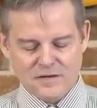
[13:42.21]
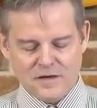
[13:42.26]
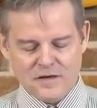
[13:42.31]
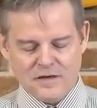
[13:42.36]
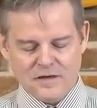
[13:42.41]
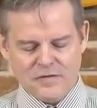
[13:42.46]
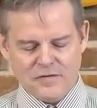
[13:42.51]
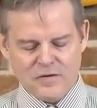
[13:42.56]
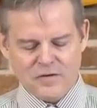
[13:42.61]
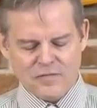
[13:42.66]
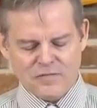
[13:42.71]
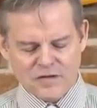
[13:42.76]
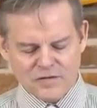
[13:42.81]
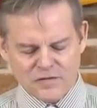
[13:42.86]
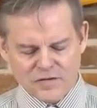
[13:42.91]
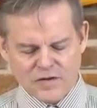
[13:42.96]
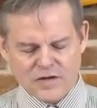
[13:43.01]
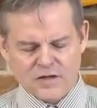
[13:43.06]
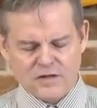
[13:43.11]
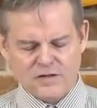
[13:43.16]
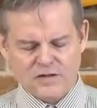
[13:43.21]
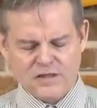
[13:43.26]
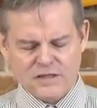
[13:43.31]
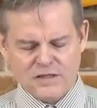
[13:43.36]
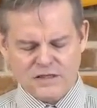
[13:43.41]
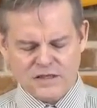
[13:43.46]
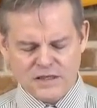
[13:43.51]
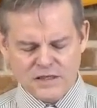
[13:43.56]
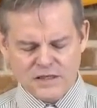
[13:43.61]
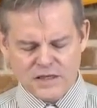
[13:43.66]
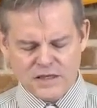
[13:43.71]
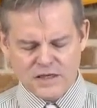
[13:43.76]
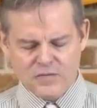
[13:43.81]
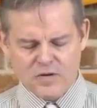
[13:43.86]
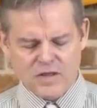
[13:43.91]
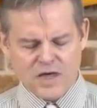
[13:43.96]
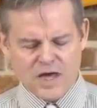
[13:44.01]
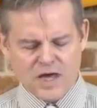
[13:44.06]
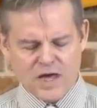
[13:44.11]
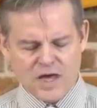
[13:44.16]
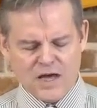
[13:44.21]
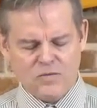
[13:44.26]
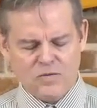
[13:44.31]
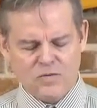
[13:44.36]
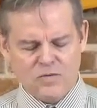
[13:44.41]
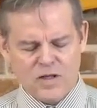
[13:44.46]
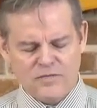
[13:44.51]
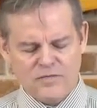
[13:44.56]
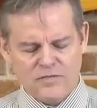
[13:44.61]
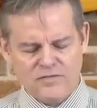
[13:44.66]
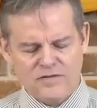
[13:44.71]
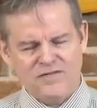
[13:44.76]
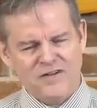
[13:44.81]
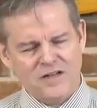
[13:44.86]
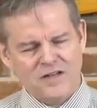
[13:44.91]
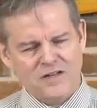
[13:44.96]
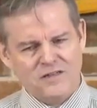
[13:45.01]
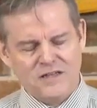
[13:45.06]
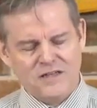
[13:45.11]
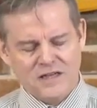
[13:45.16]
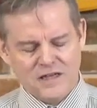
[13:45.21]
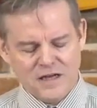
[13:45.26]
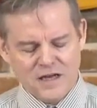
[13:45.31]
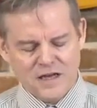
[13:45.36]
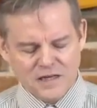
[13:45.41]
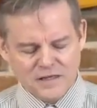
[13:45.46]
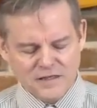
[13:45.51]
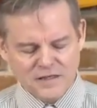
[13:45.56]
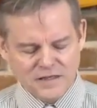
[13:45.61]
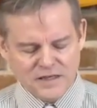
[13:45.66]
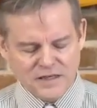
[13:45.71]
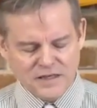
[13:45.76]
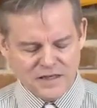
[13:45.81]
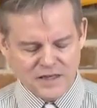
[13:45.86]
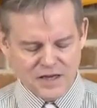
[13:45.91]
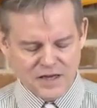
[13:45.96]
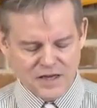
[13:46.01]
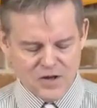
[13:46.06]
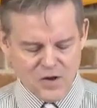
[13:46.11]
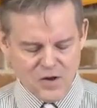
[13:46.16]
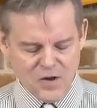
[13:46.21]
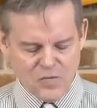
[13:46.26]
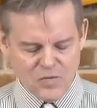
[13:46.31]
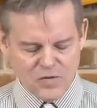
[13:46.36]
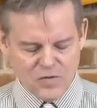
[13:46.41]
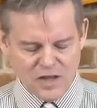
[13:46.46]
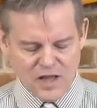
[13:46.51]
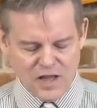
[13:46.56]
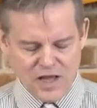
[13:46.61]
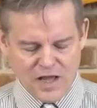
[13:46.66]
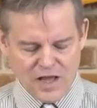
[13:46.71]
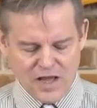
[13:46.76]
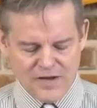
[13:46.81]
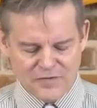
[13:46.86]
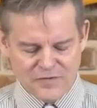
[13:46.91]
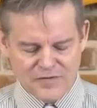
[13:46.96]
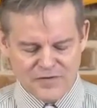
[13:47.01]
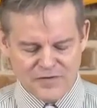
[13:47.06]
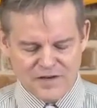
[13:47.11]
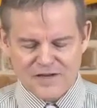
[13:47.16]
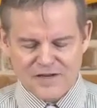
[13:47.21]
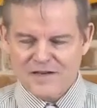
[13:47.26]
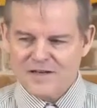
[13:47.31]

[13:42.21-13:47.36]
And if you have difficulty dealing with that, you will have difficulty dealing with life,